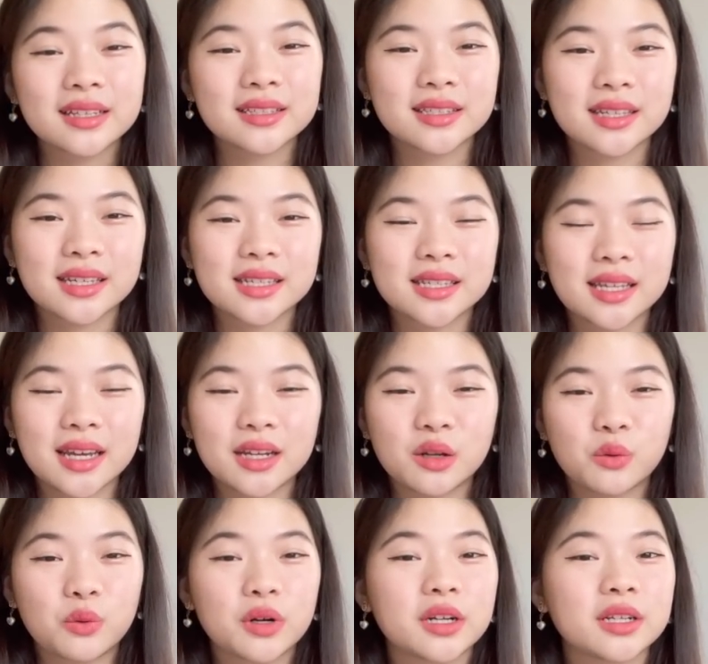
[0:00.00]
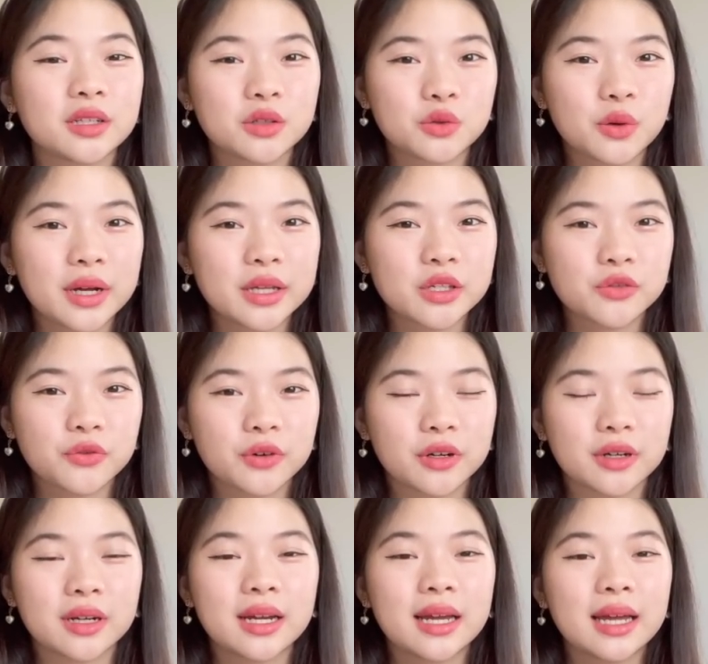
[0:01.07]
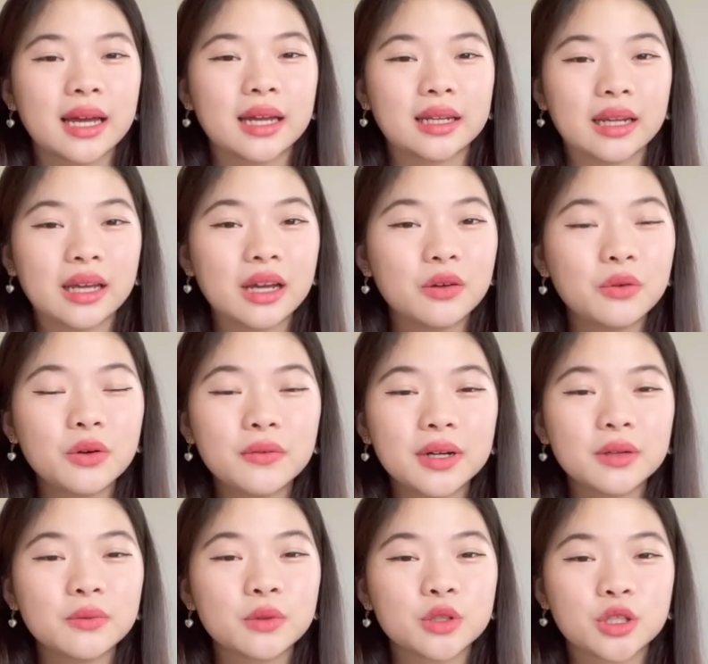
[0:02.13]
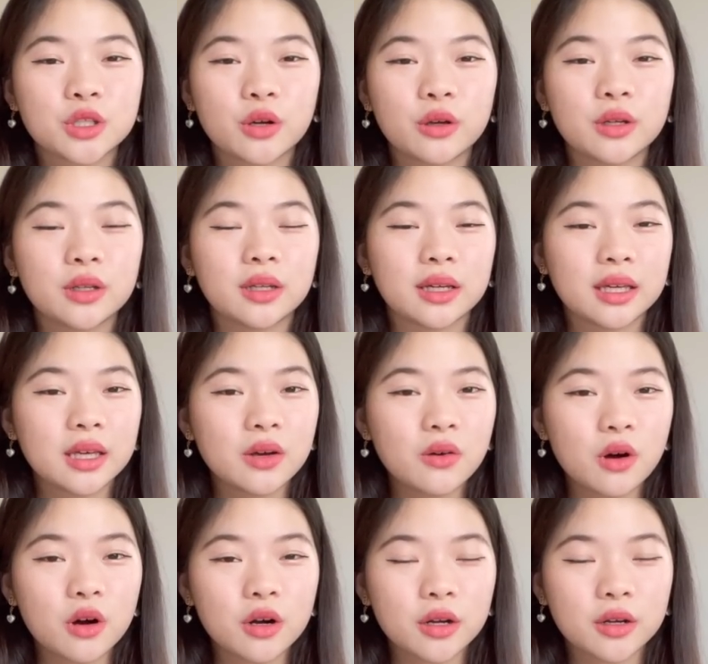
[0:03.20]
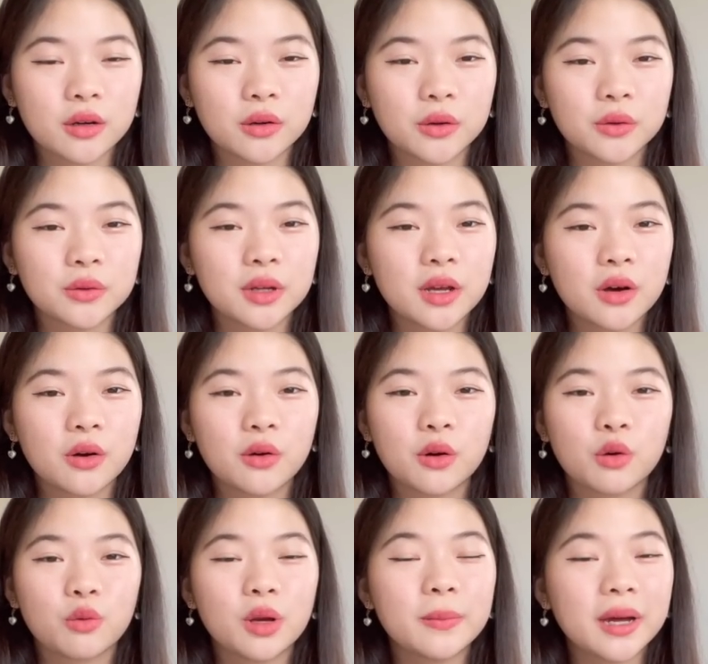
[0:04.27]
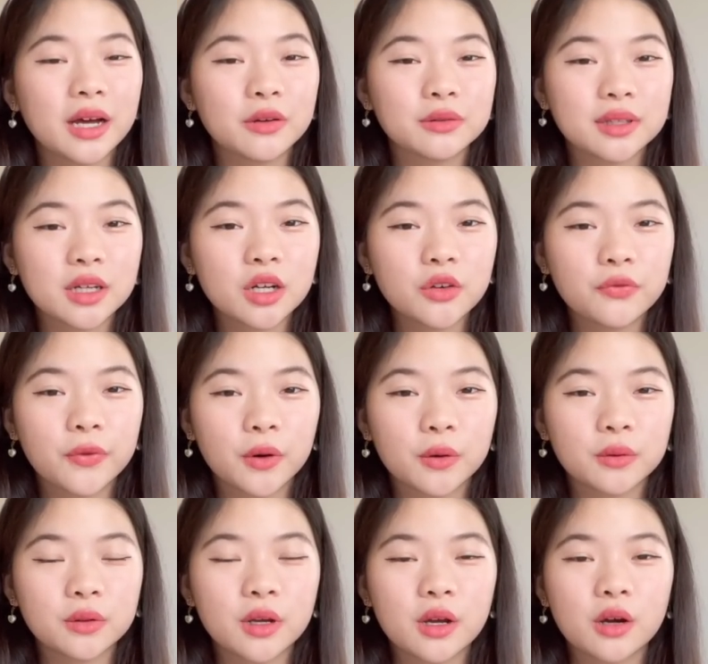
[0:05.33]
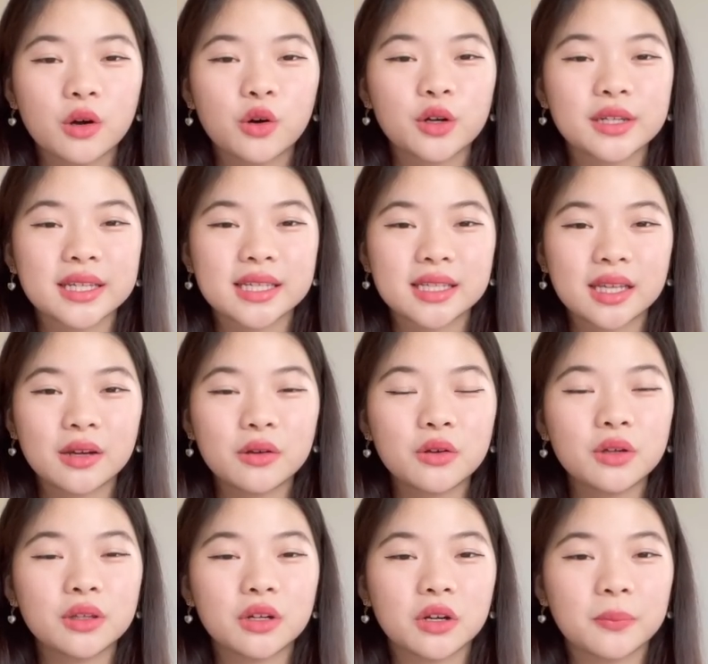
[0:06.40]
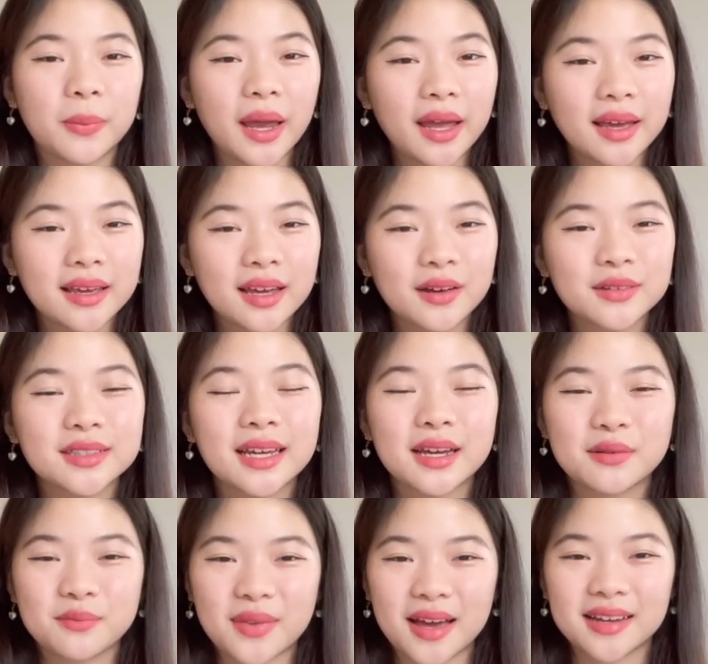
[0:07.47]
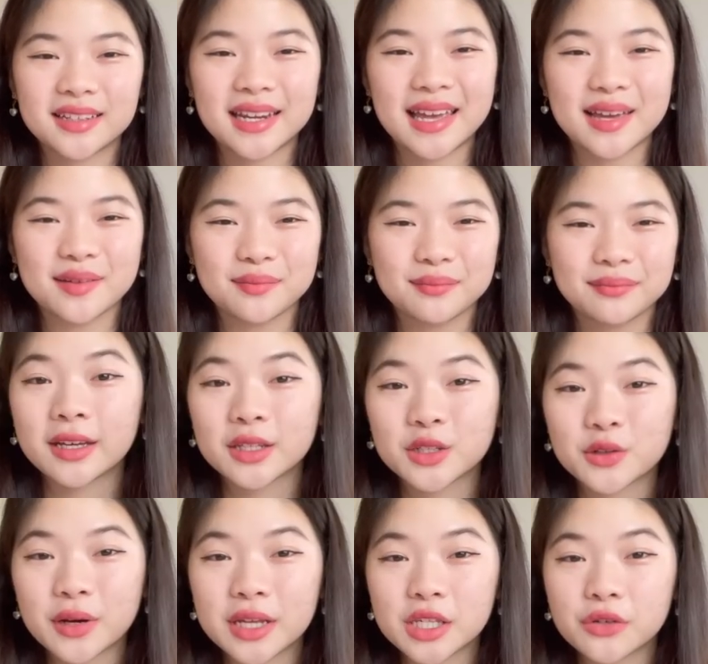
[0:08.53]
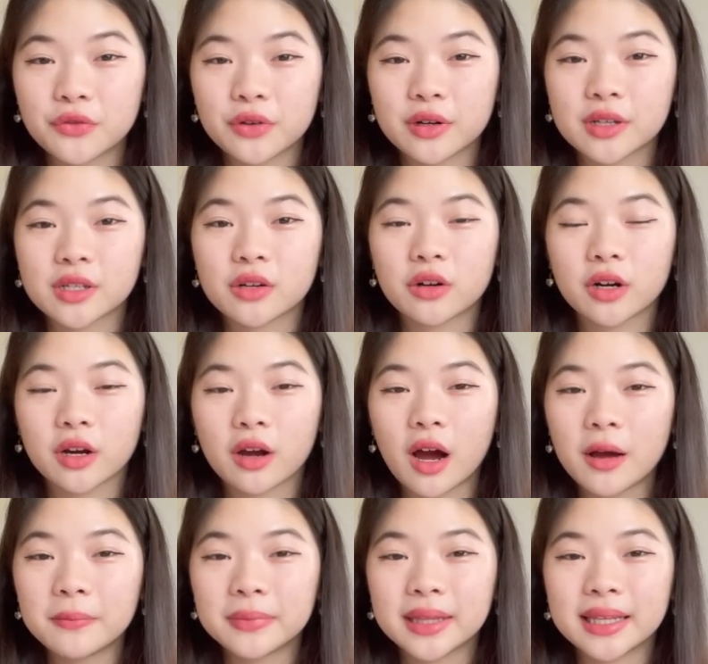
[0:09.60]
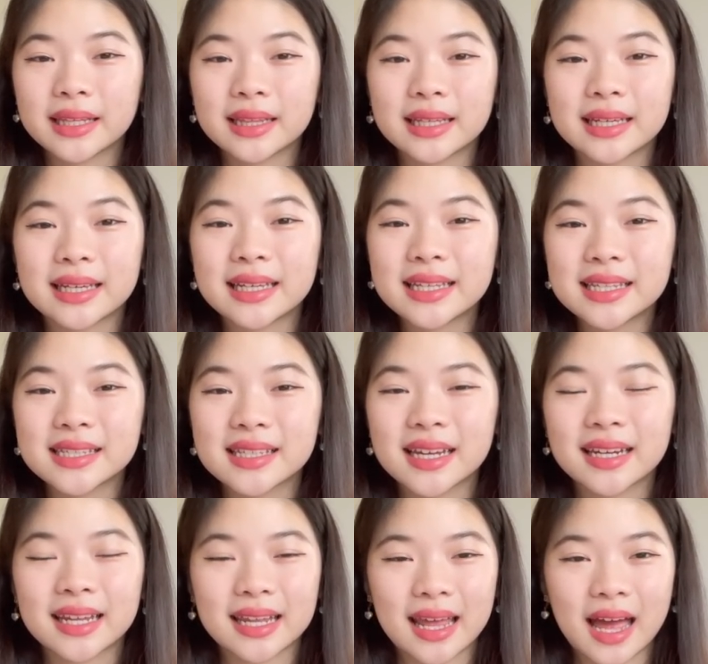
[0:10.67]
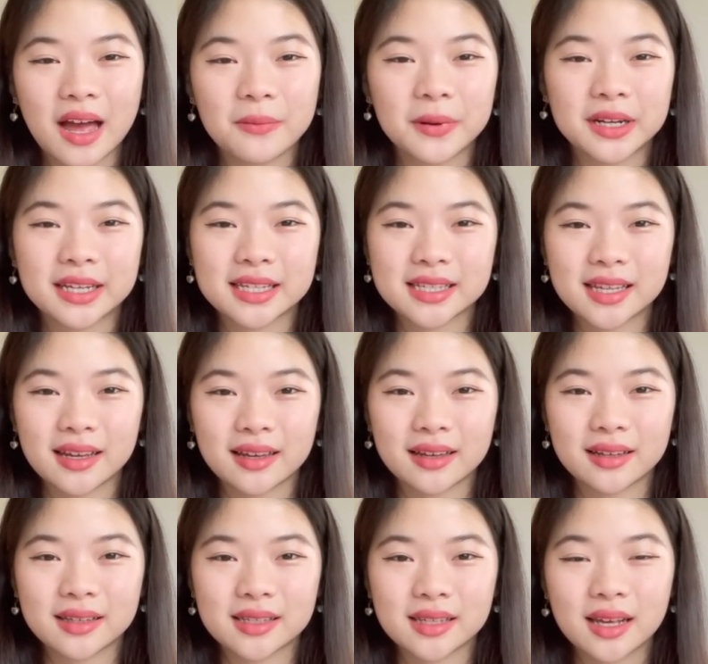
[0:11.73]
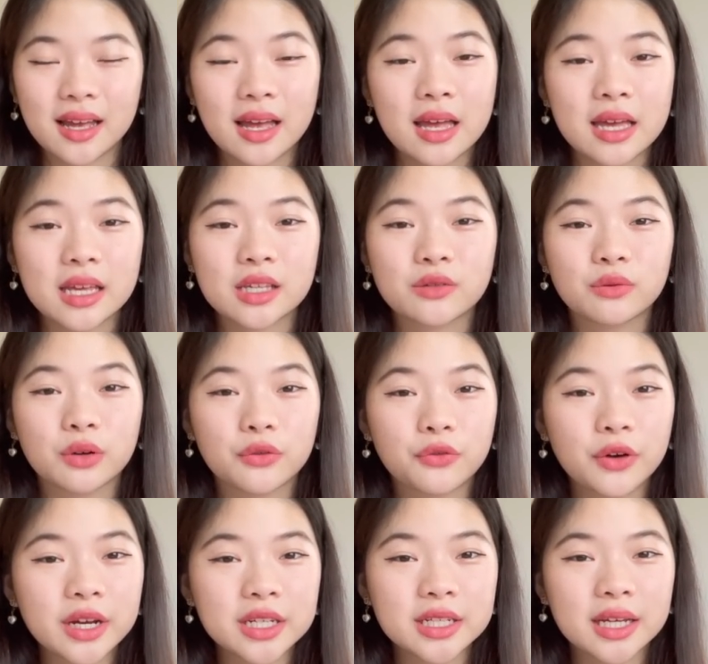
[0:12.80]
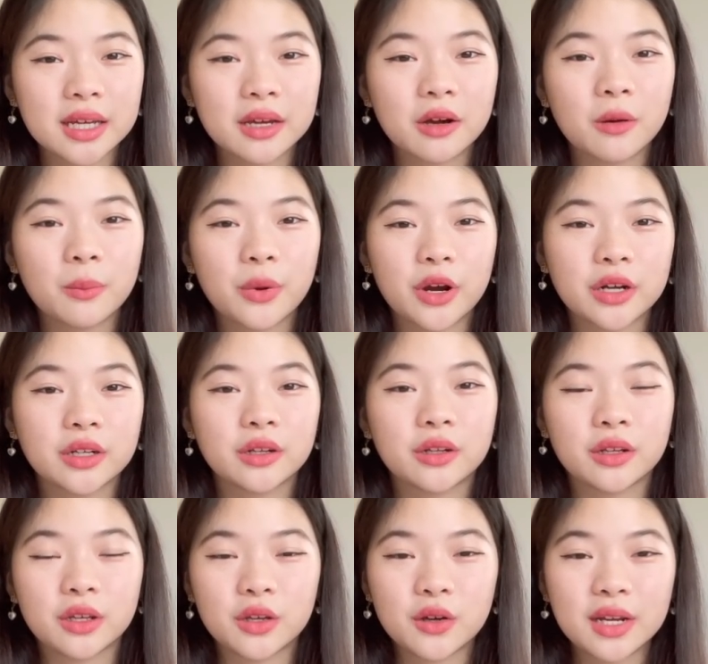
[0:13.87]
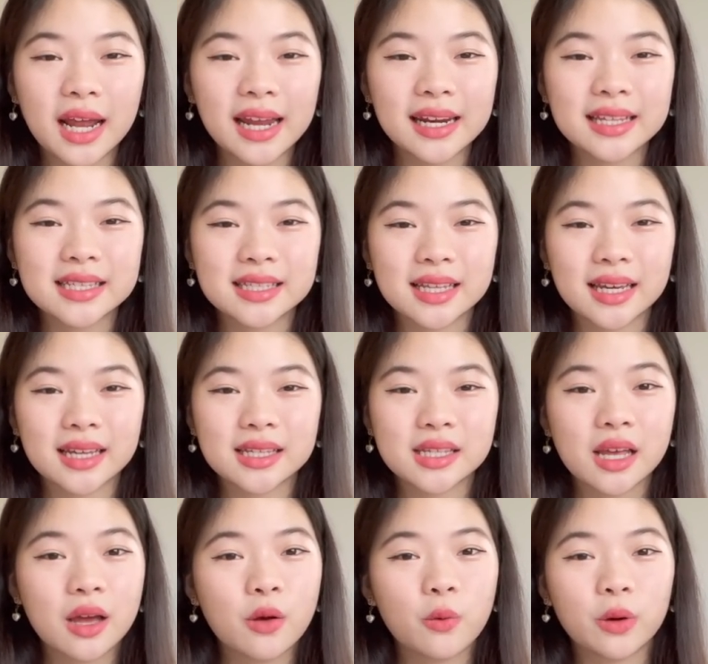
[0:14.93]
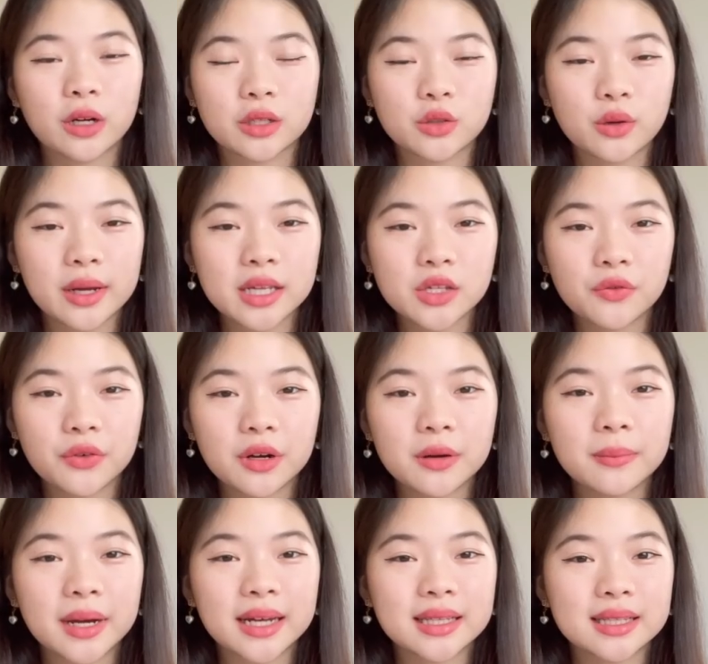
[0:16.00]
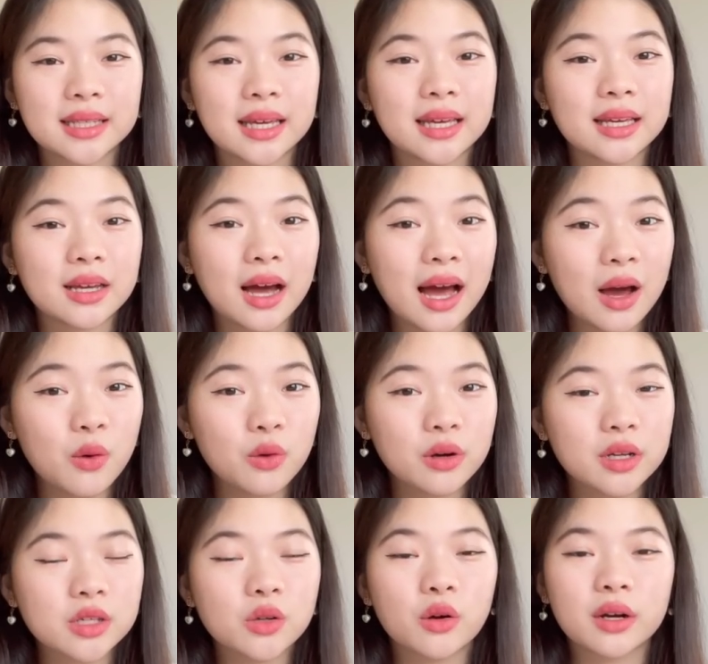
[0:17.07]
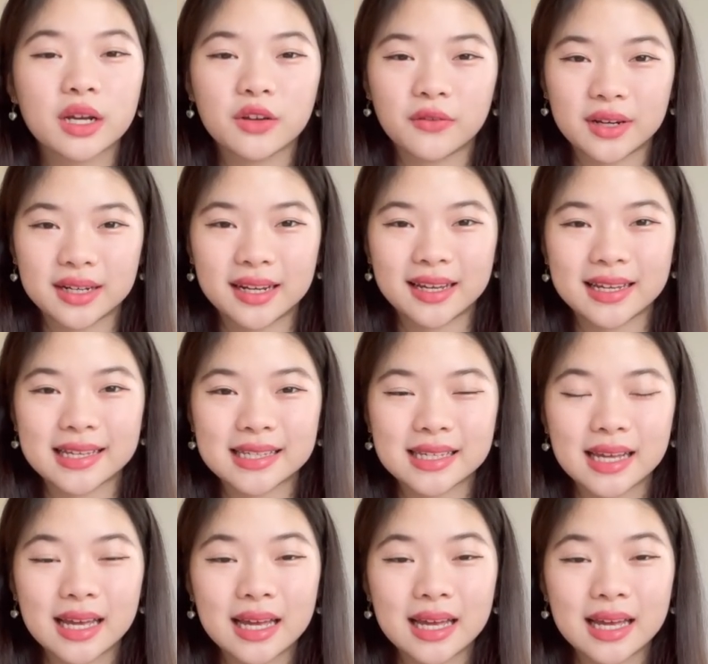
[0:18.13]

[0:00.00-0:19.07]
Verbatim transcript: Just say the word transfer, and everyone will show you the Q R code or whip out their phone or just tell you their bank account and bank name. Transfers are completely instant and happen in seconds. It's refreshing compared to the United States, where a transfer might take hours or even days.